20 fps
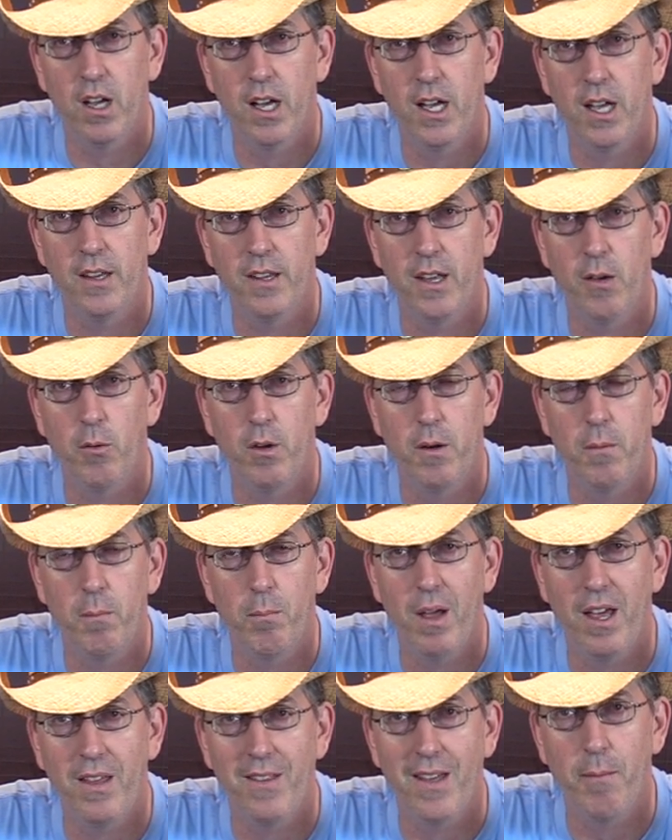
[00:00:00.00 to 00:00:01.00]
Uh, they
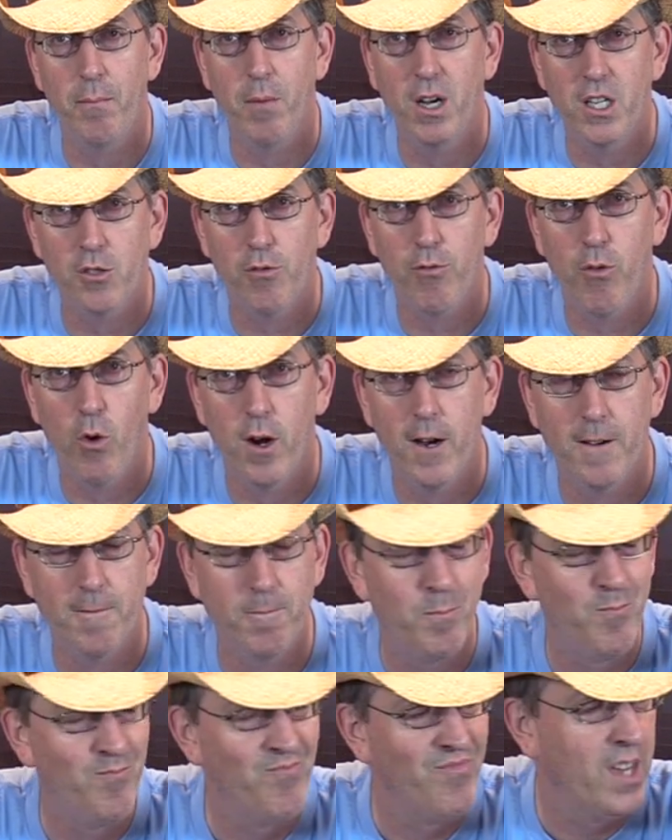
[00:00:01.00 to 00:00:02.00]
wouldn't pay that much for it.
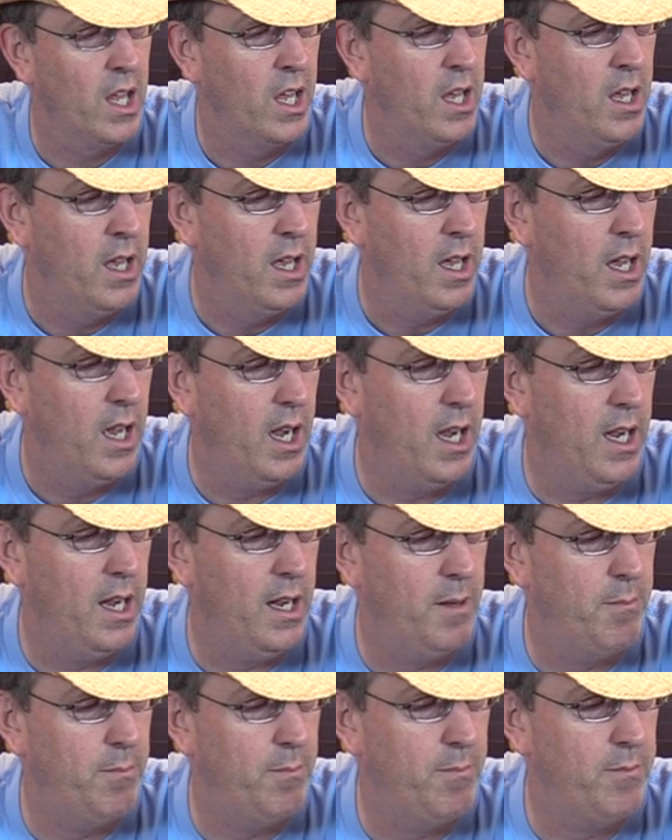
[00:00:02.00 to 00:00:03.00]

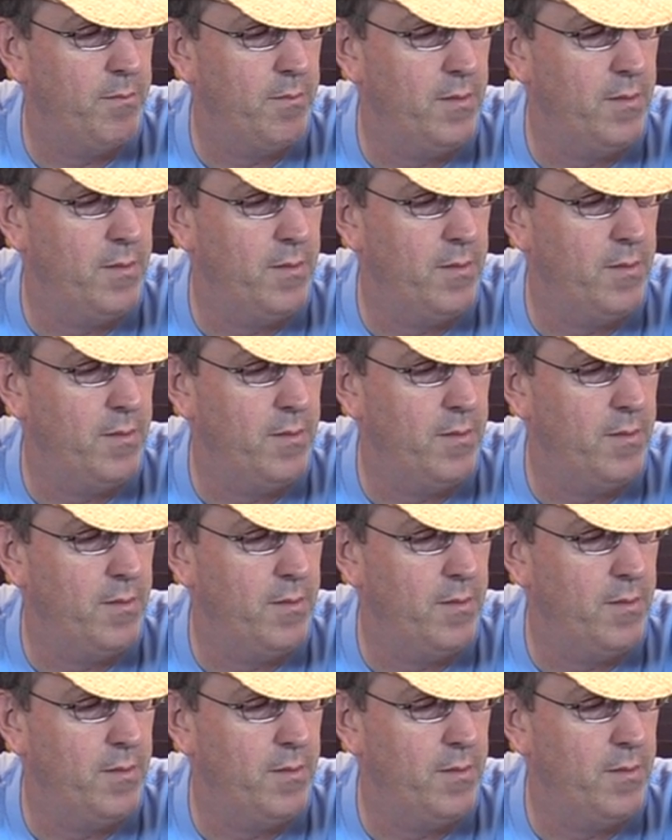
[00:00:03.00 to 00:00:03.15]
Um,